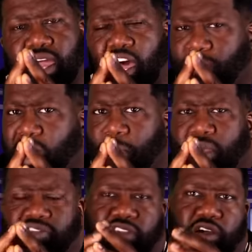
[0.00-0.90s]
I was by
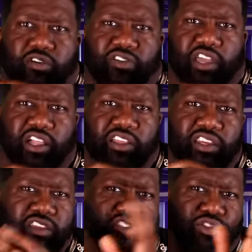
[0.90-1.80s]
myself.
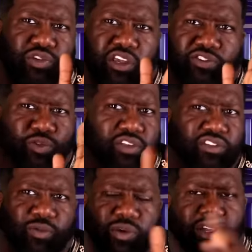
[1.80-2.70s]
Kellen and Sharif
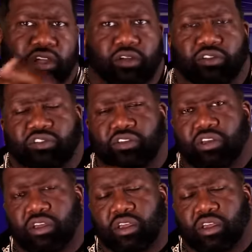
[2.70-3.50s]
went somewhere else.